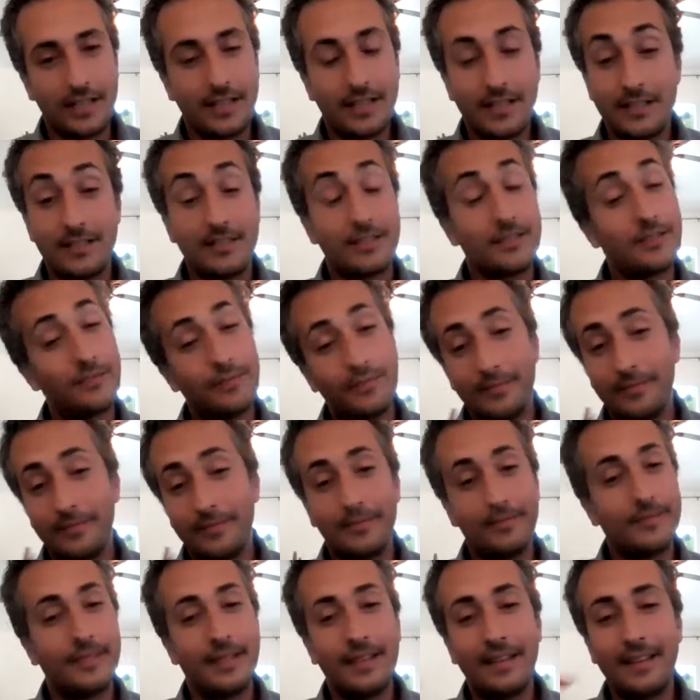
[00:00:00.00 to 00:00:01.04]
it because
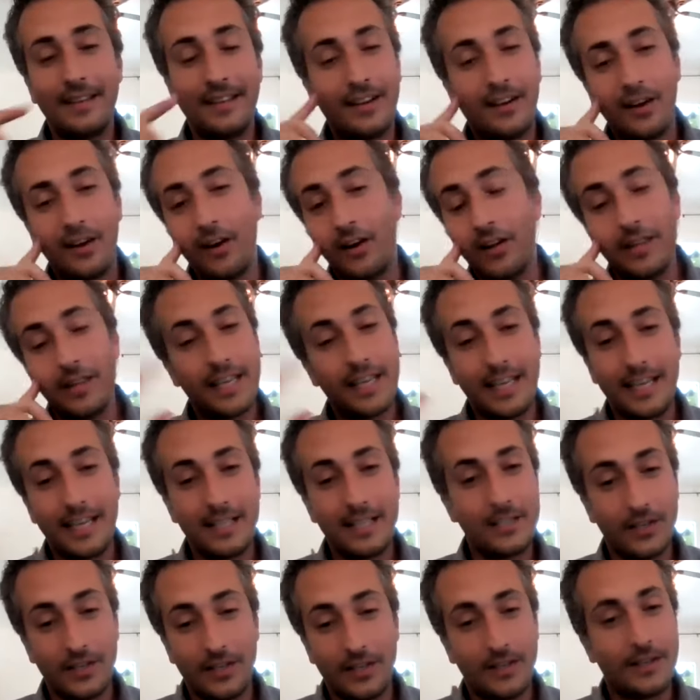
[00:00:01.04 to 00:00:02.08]
all the
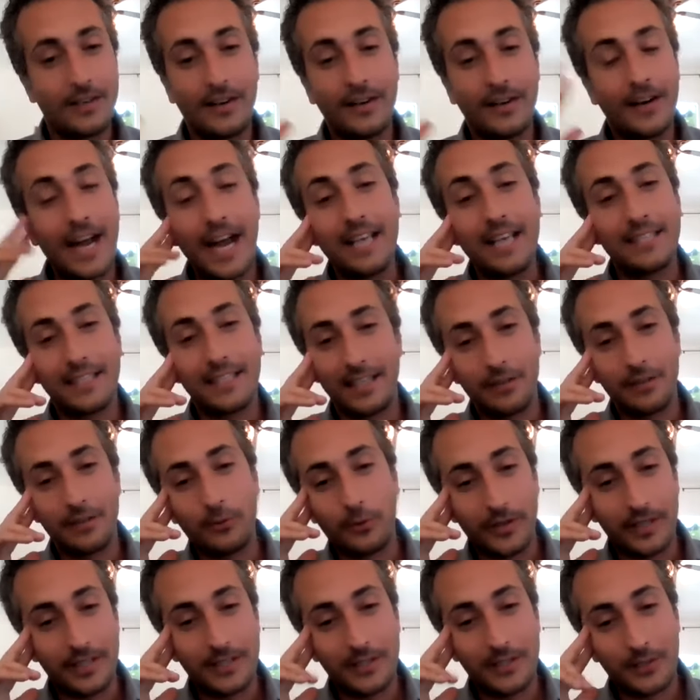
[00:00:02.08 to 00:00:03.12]
kids are, are asking
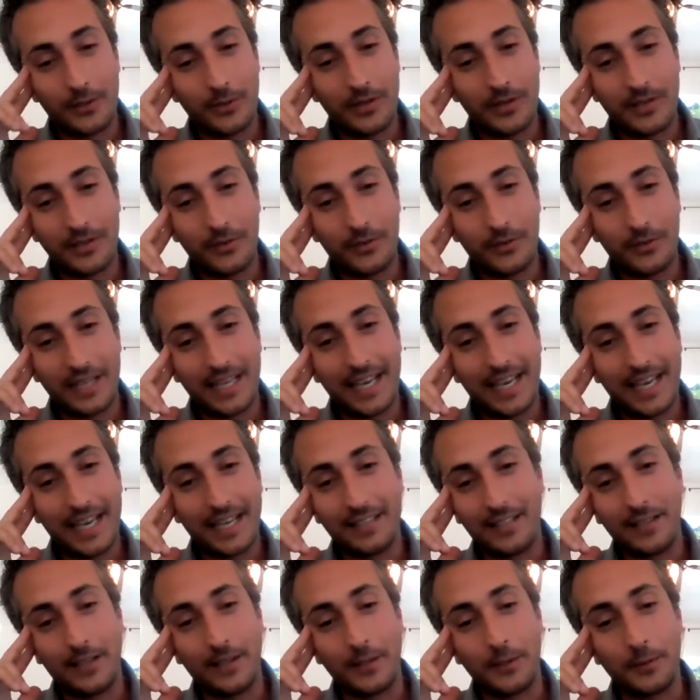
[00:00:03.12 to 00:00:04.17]
for it. So we're, we
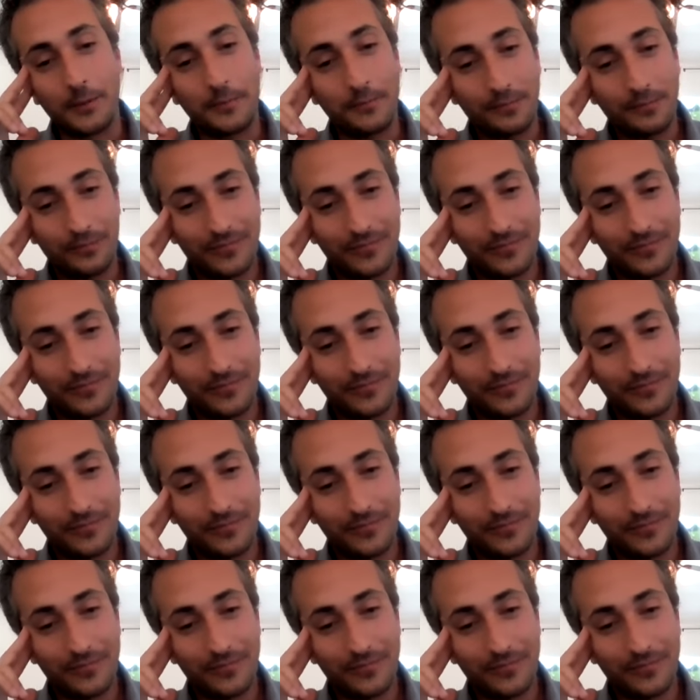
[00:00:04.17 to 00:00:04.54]
can't, you know,